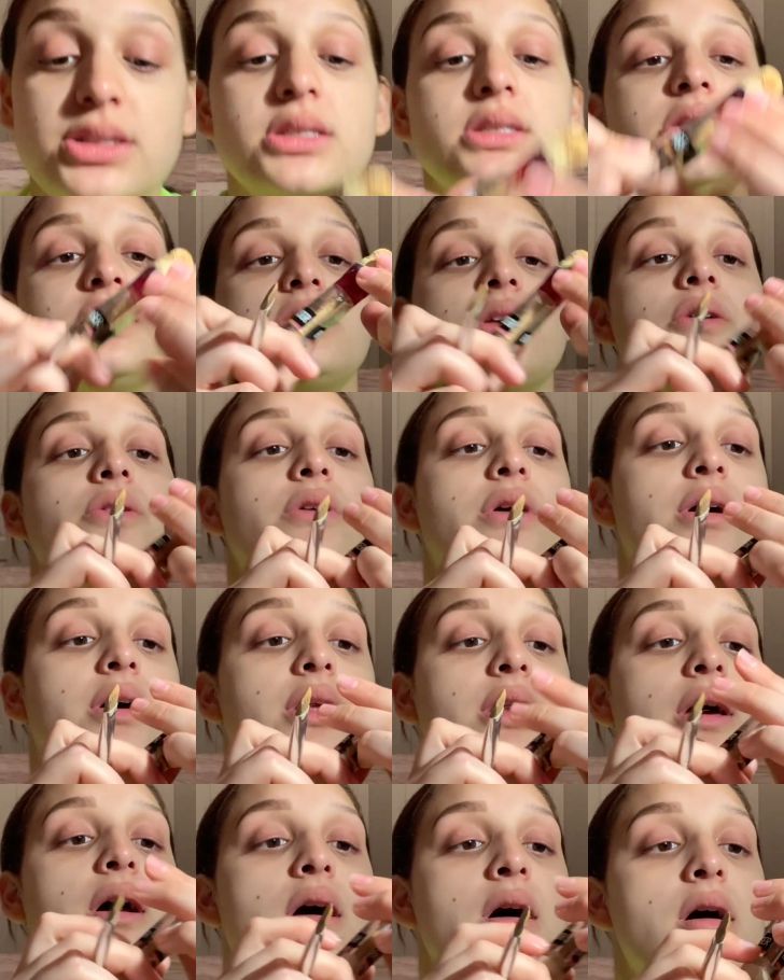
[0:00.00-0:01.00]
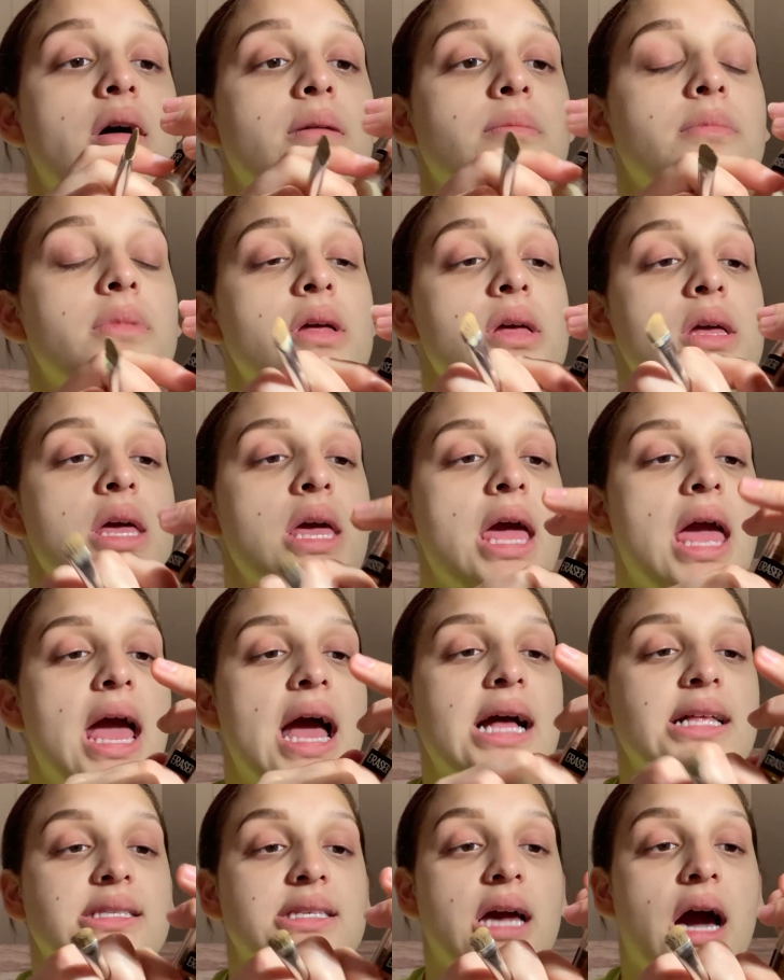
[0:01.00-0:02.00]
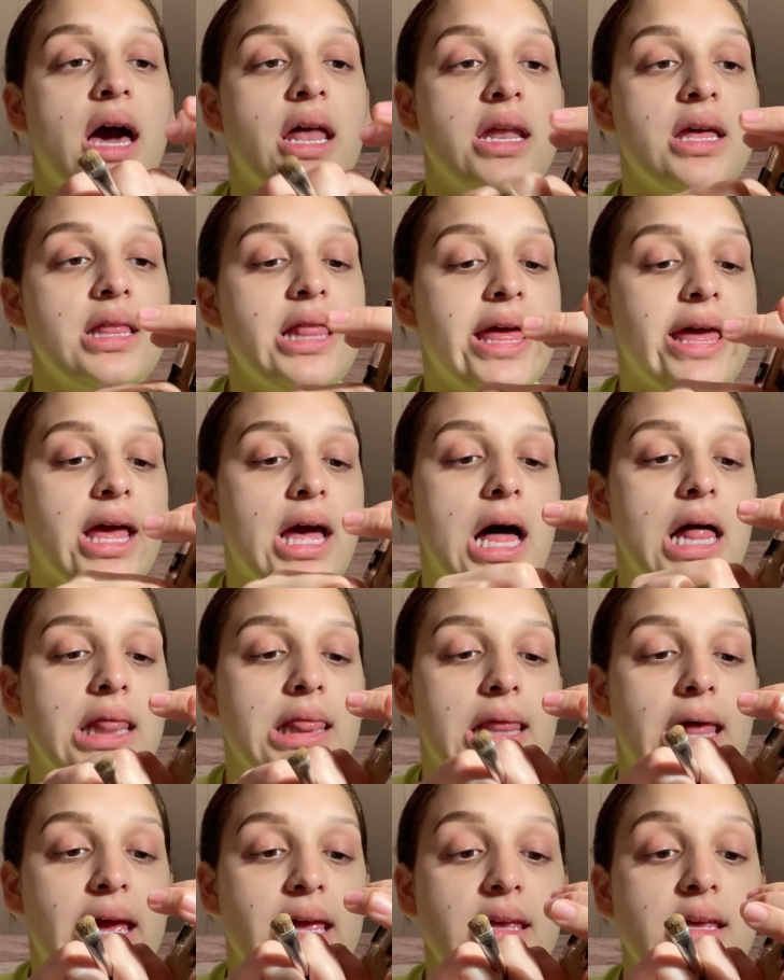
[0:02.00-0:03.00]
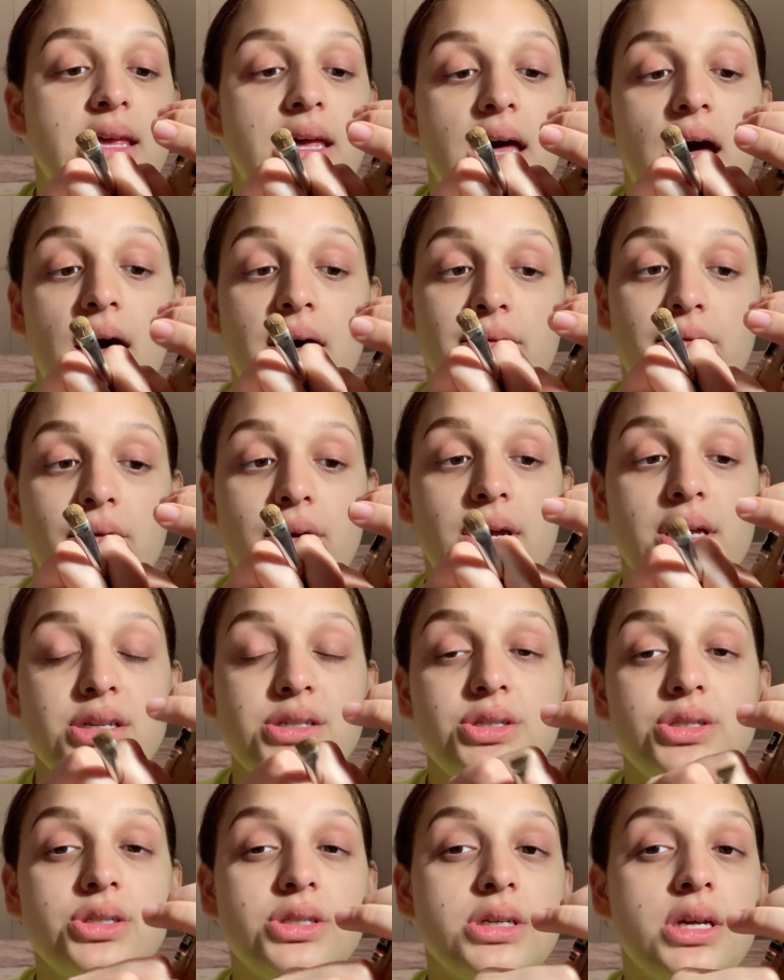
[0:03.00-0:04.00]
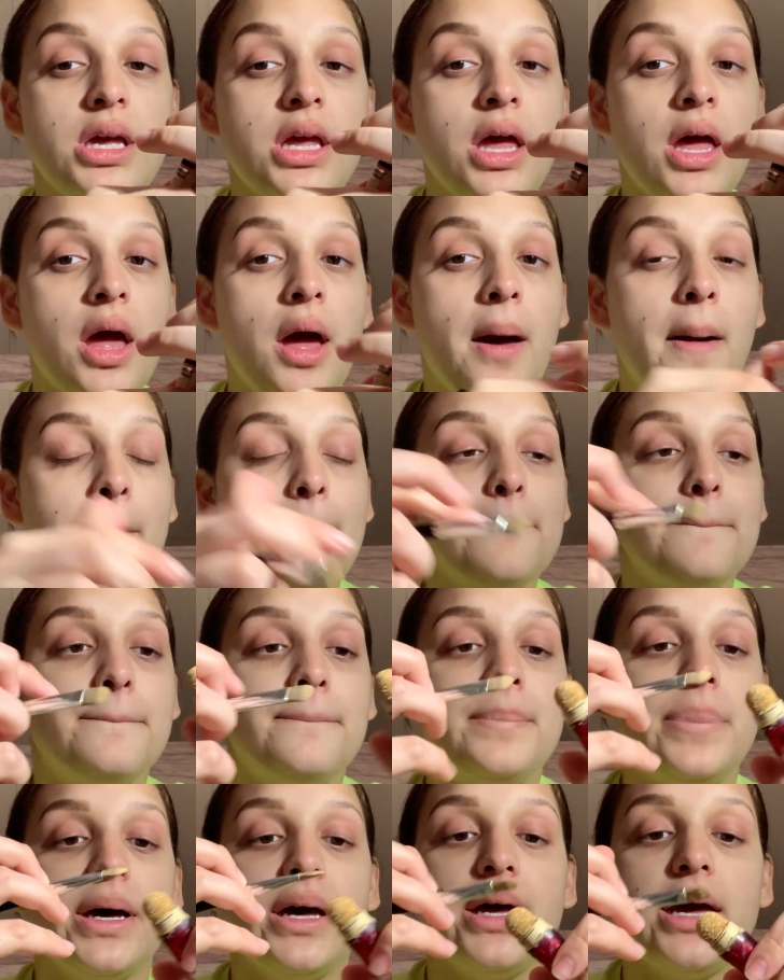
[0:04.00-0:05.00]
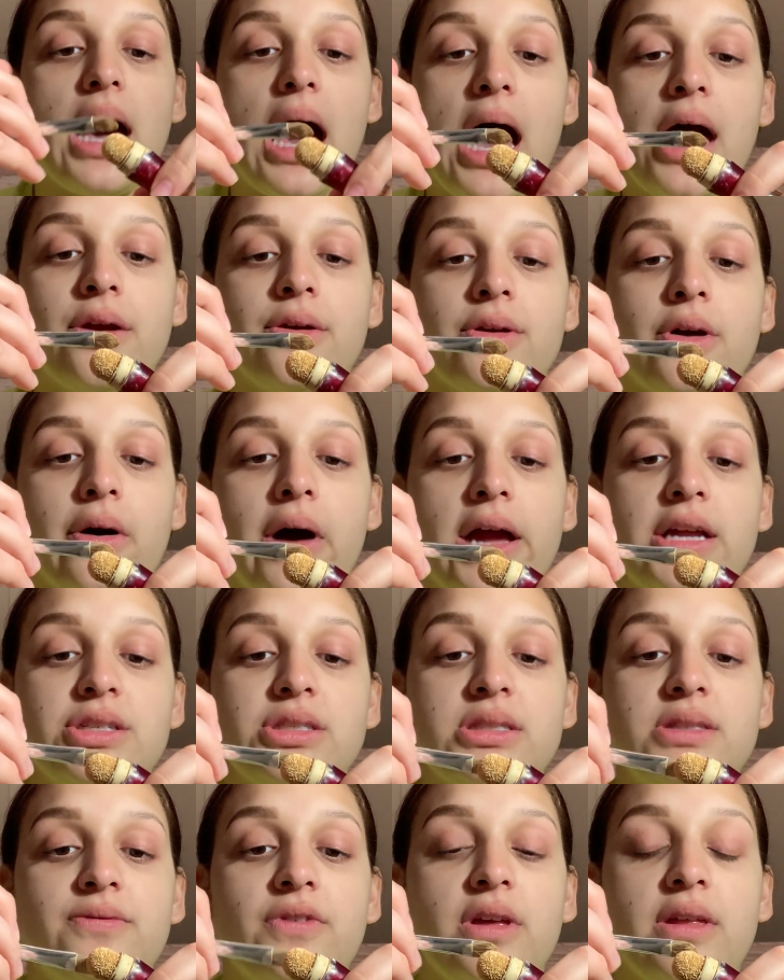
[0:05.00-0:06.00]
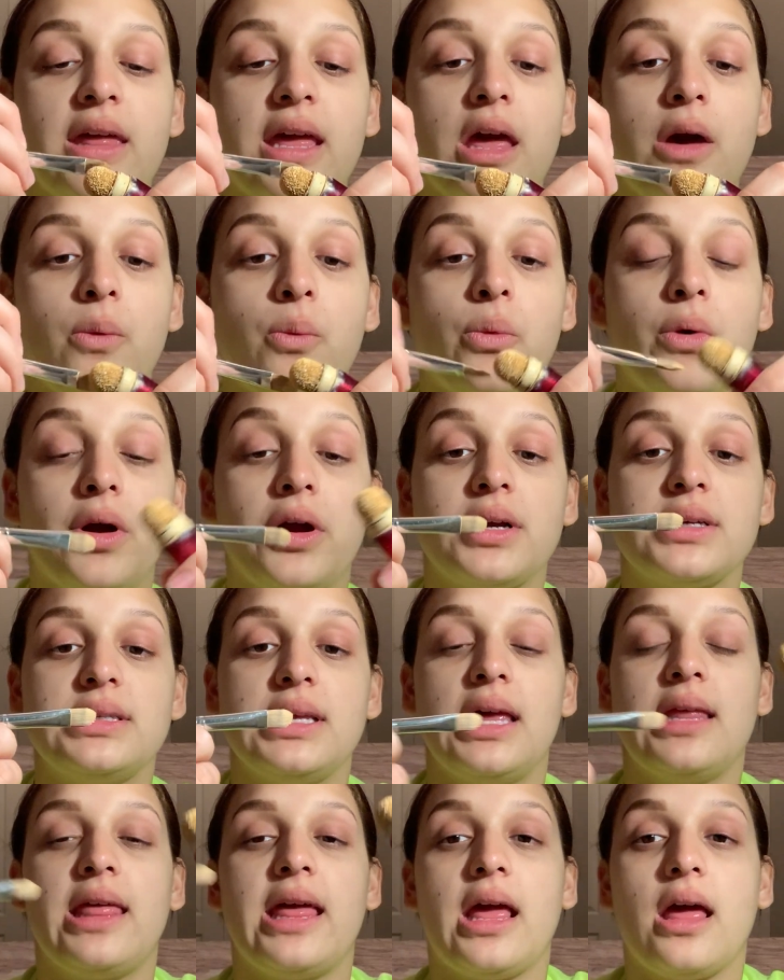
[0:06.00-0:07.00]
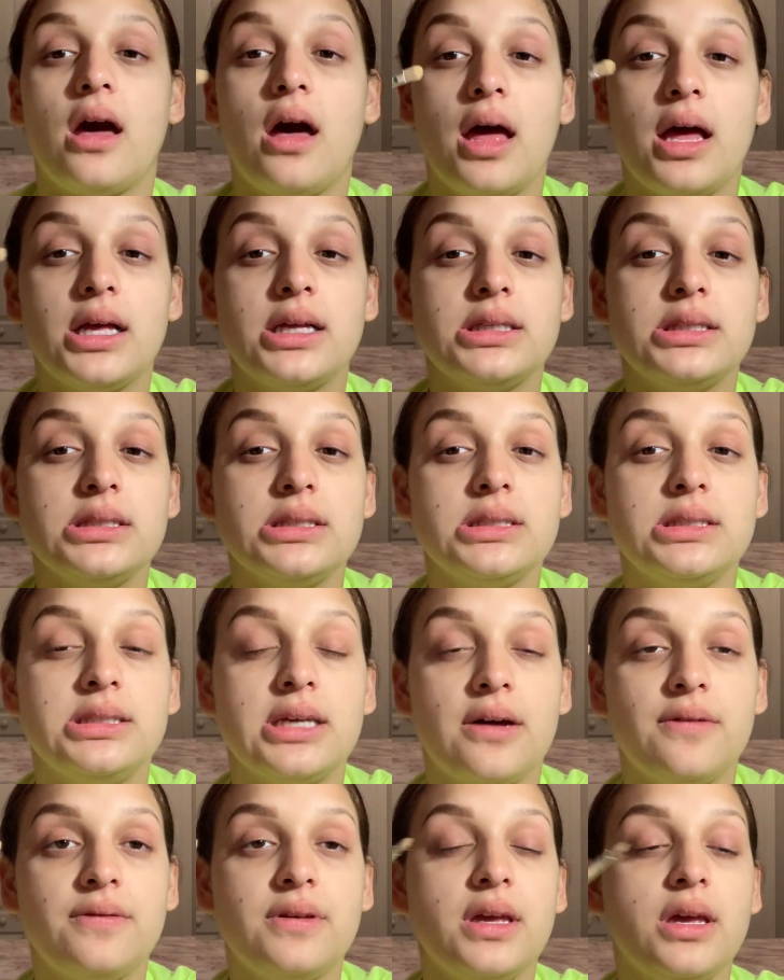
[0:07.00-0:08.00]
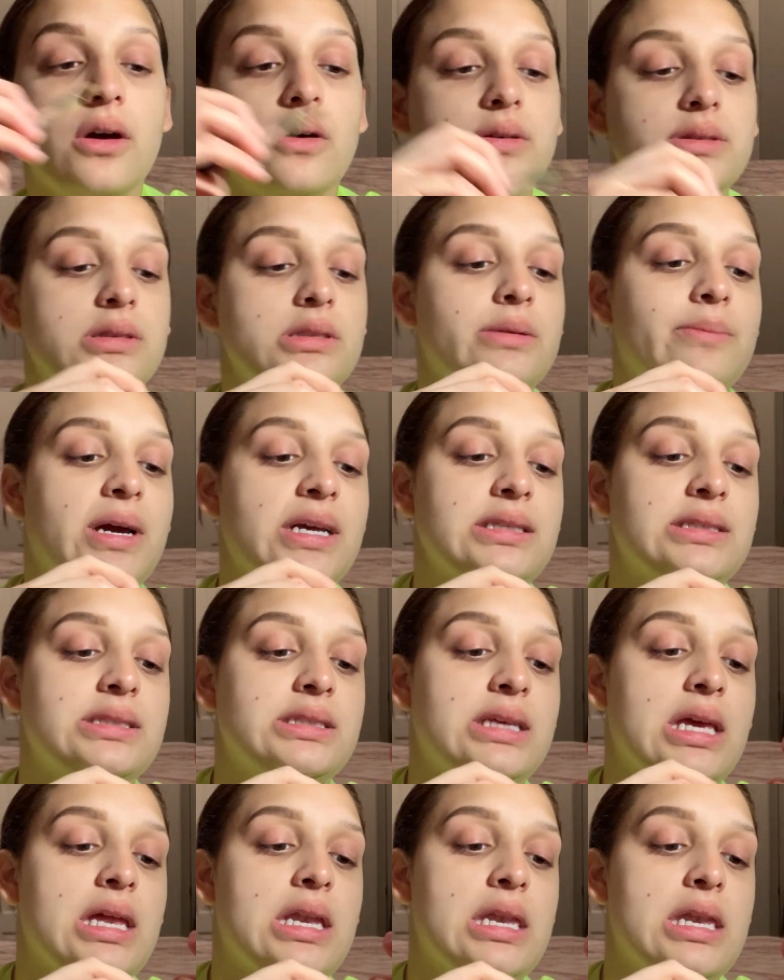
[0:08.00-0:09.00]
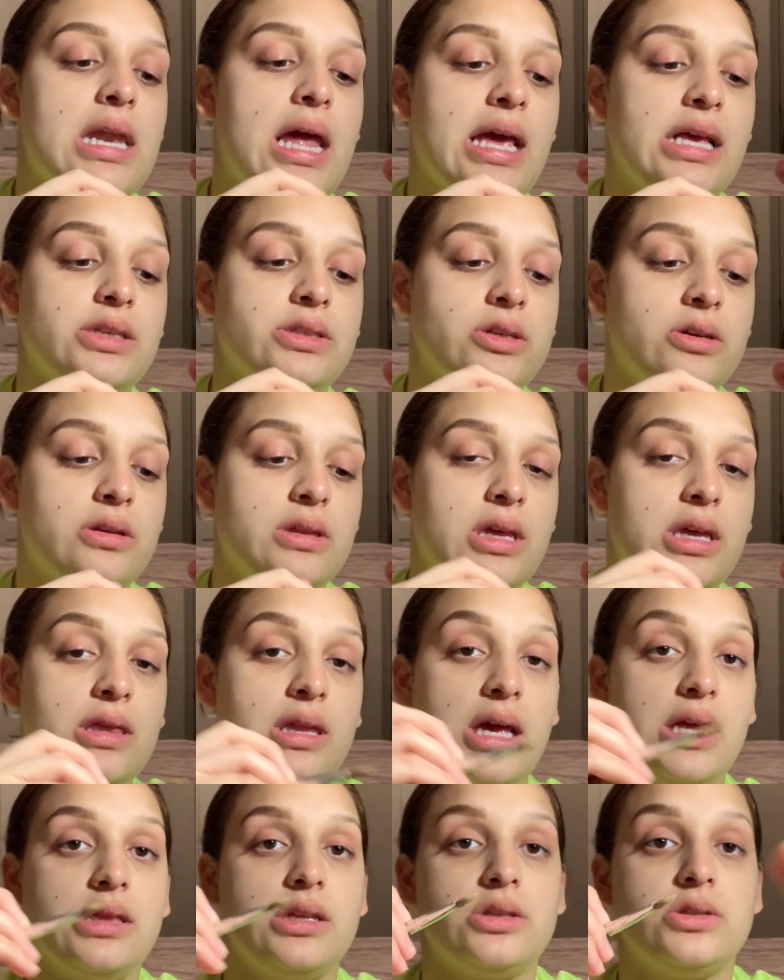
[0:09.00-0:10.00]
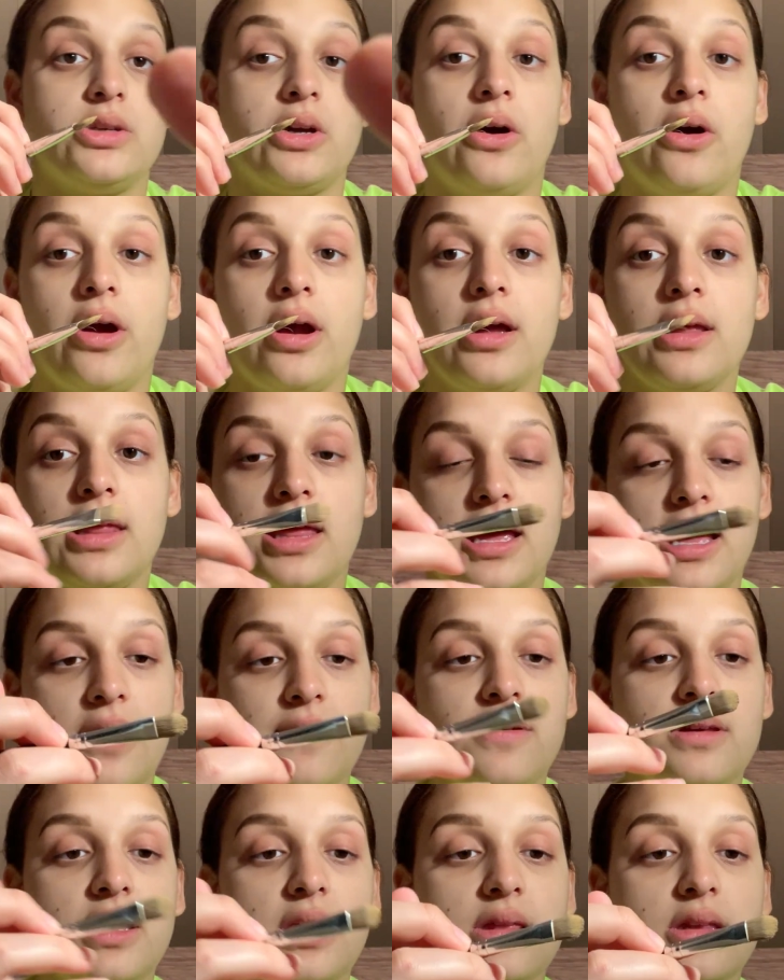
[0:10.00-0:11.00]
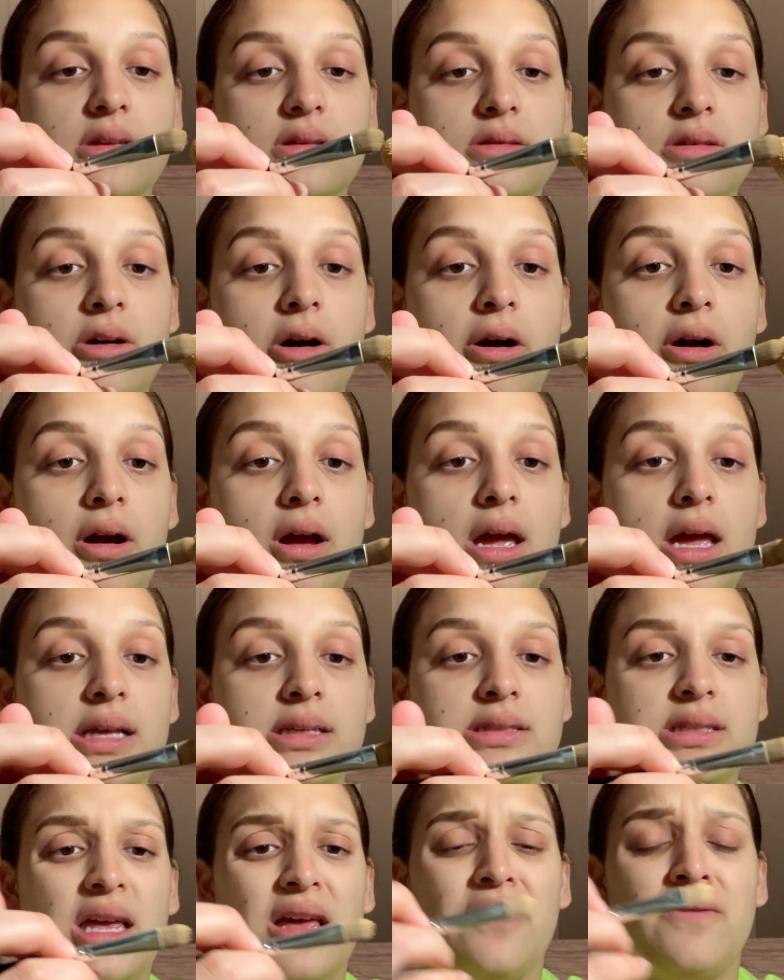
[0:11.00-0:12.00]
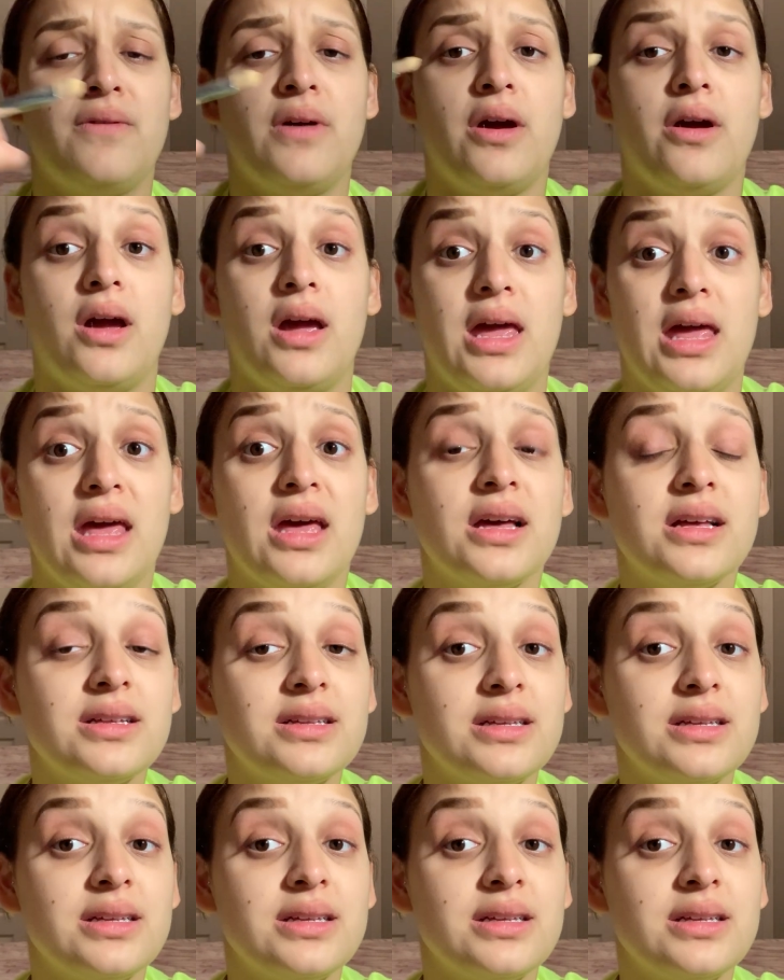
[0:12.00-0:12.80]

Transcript: just so good. It's kind of like light coverage, but I don't know, I just feel like it works. It like definitely goes into my skin nicer than like the Tarte. Like I feel like the Tarte is like very,